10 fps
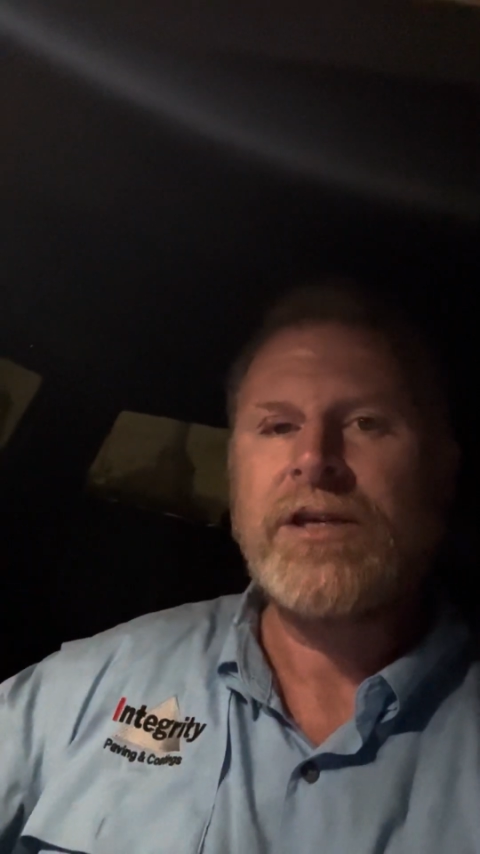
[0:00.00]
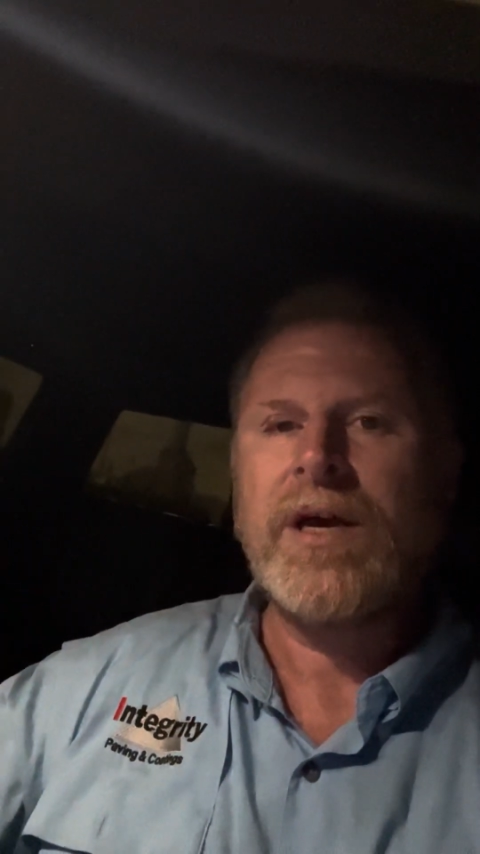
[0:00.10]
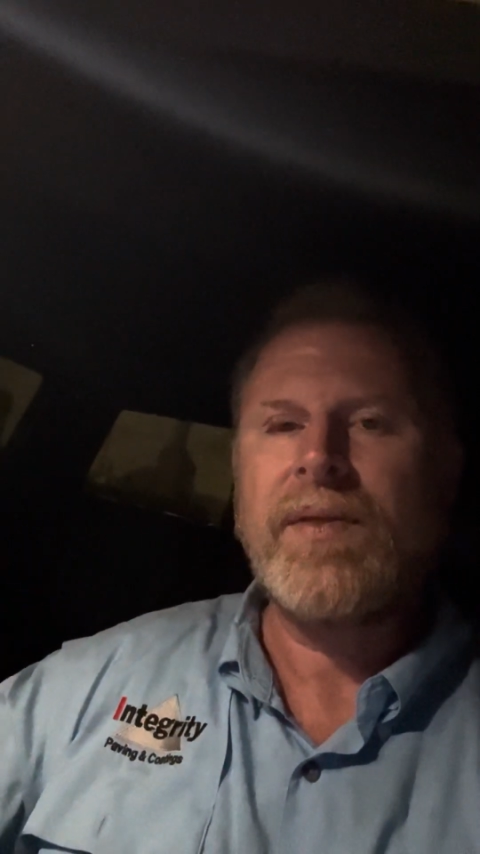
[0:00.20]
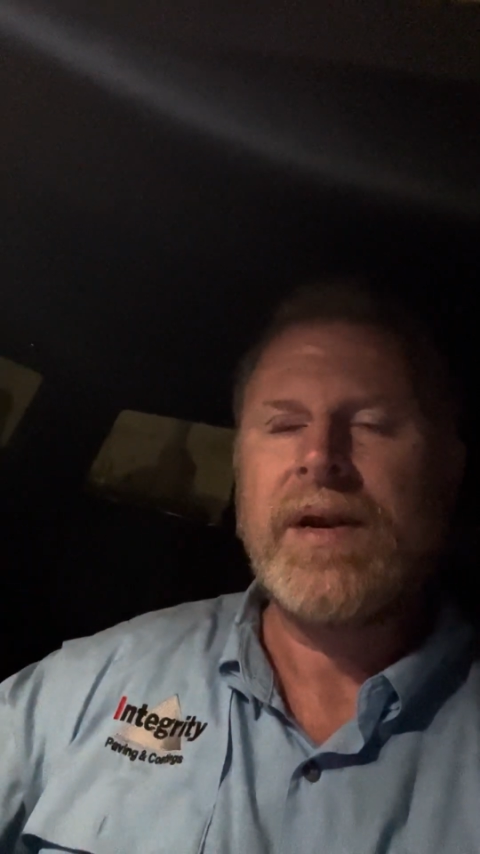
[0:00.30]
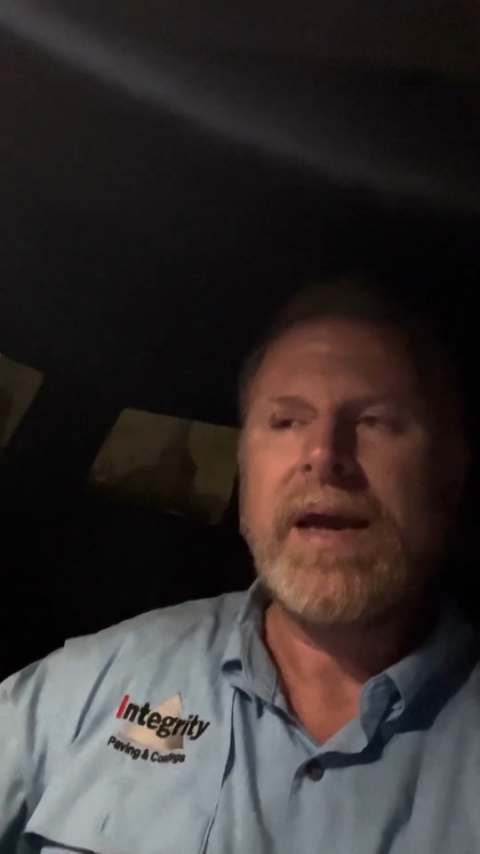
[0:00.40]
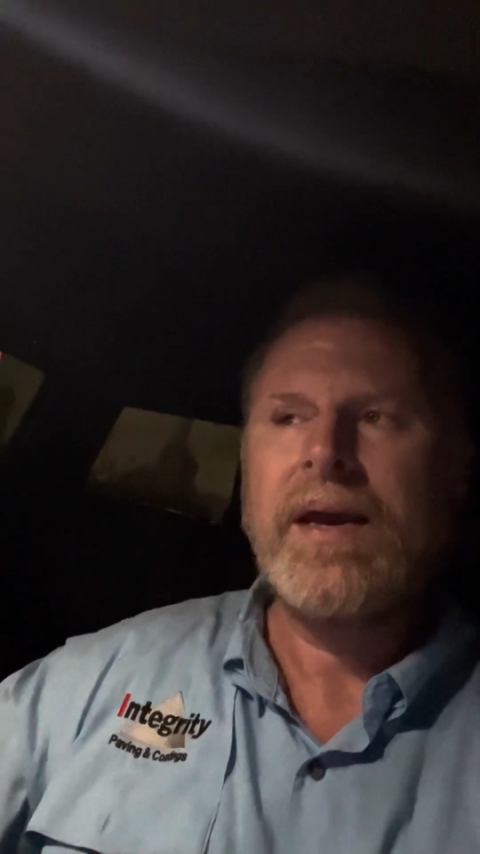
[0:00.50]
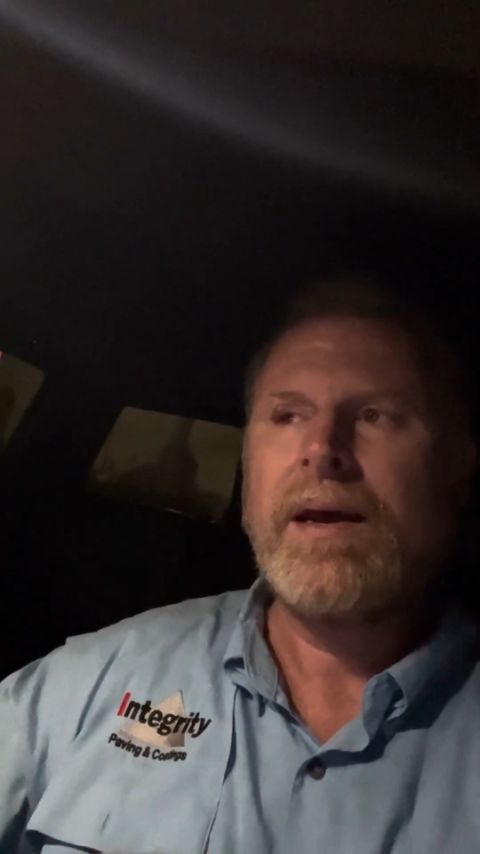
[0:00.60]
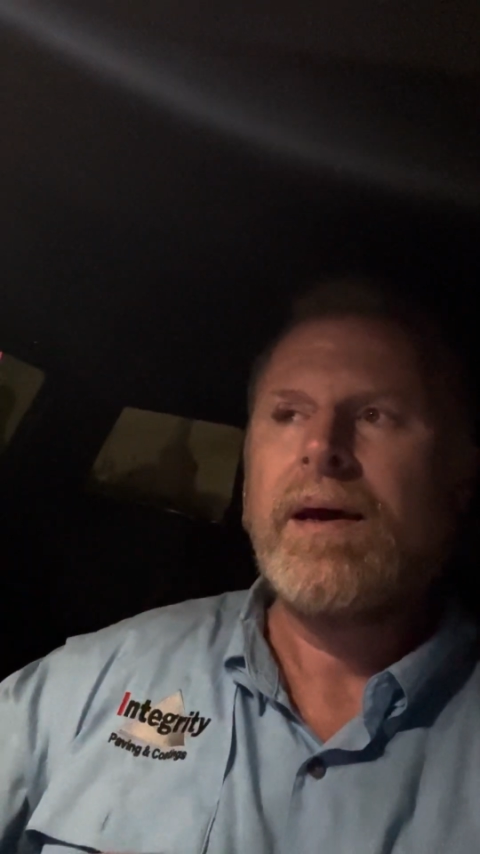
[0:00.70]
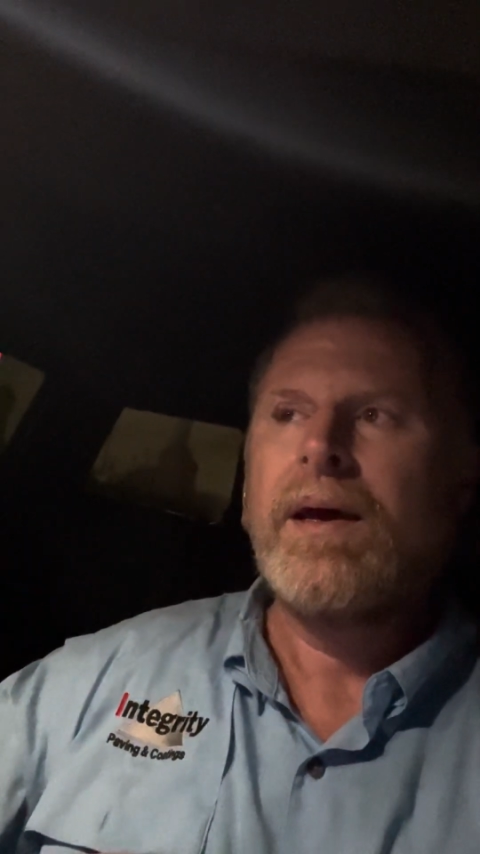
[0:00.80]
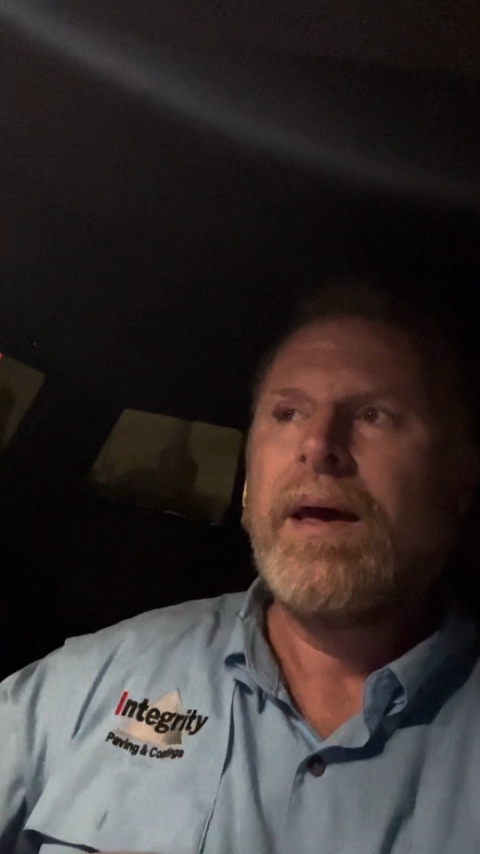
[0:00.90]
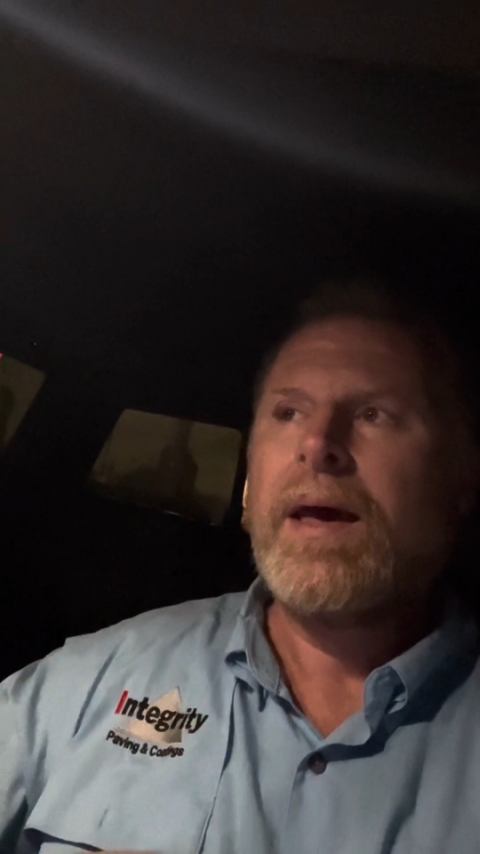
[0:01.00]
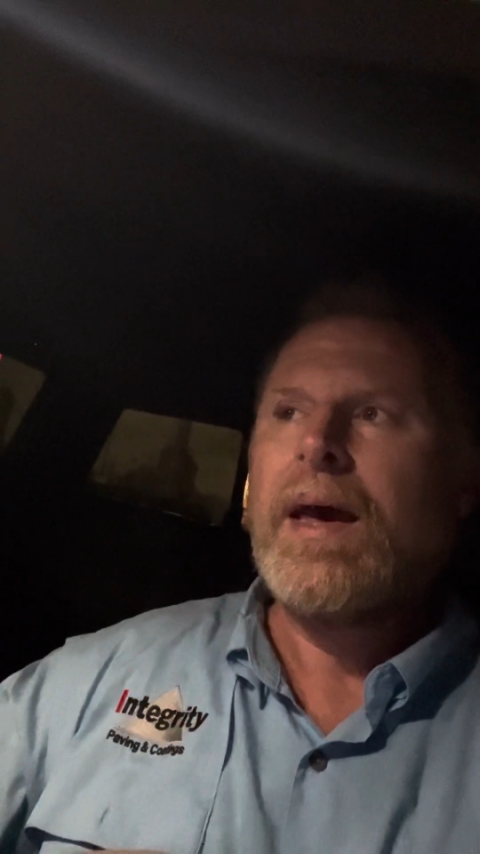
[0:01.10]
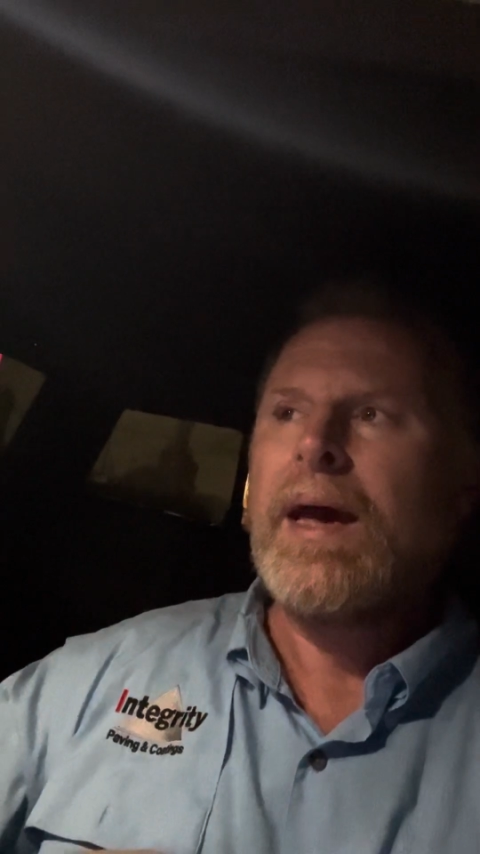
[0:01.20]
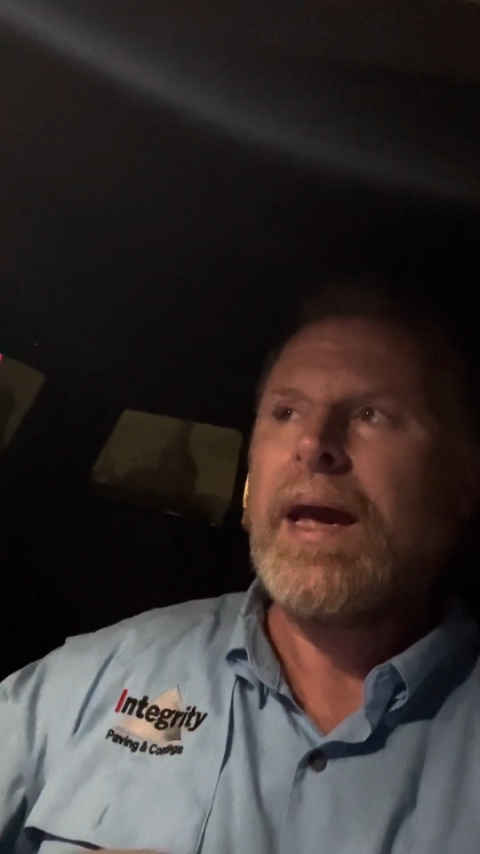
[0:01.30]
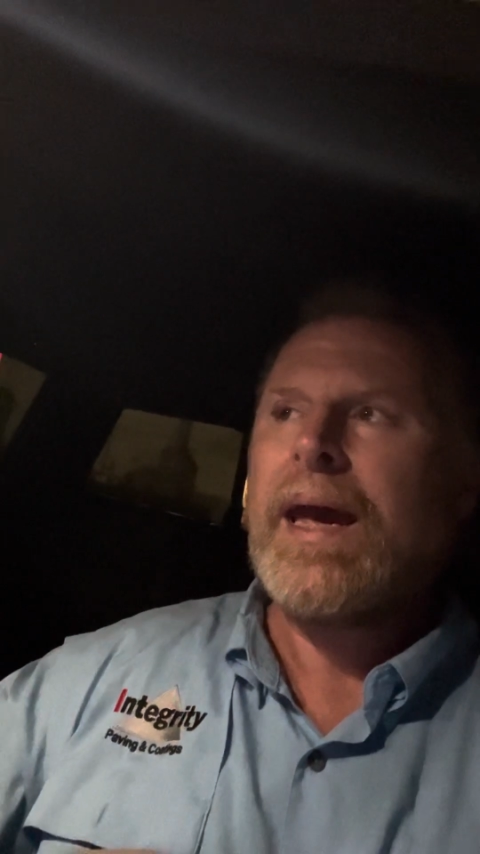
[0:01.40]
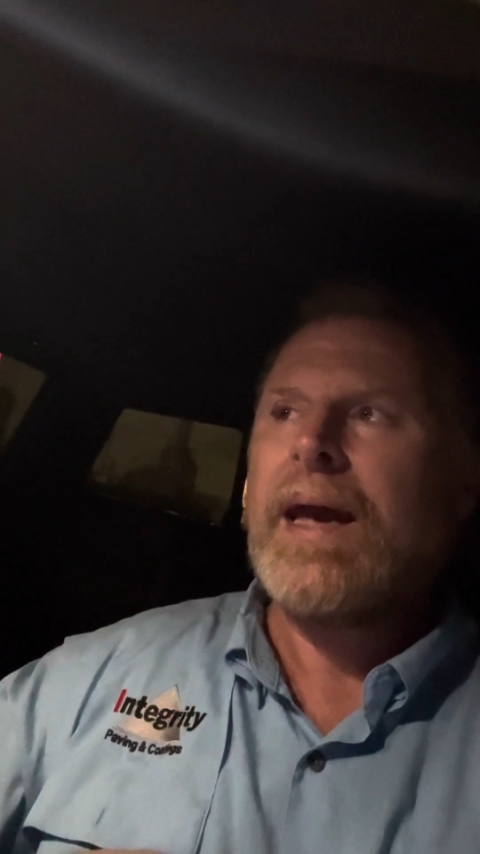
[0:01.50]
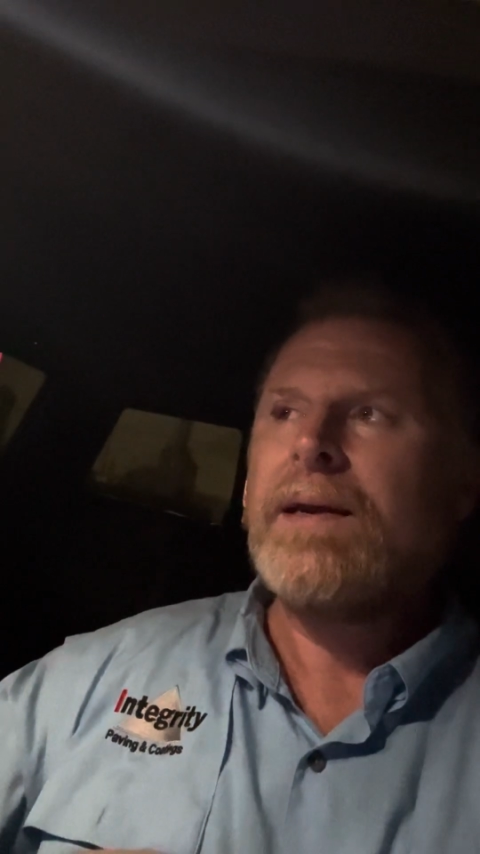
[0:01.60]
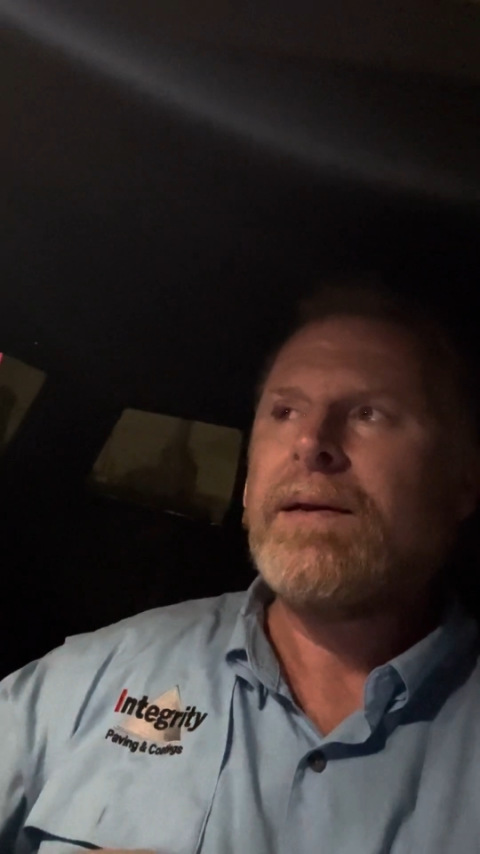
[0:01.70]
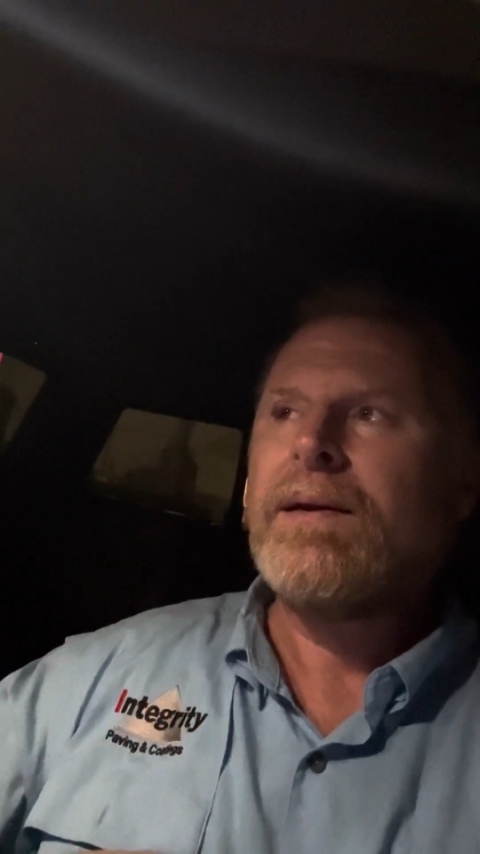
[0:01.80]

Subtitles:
the other day, and